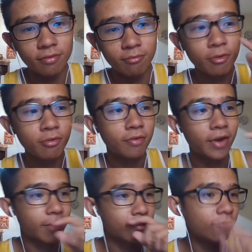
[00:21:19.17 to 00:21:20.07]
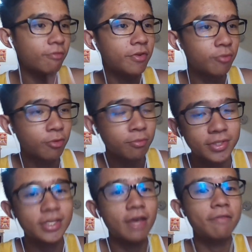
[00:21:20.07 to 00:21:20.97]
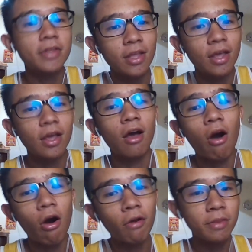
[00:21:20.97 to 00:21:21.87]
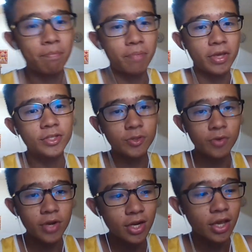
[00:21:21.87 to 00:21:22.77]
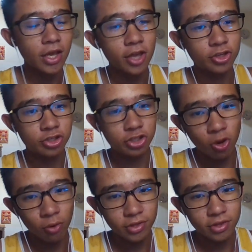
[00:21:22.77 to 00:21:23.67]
movie room 7, on the big screen it showed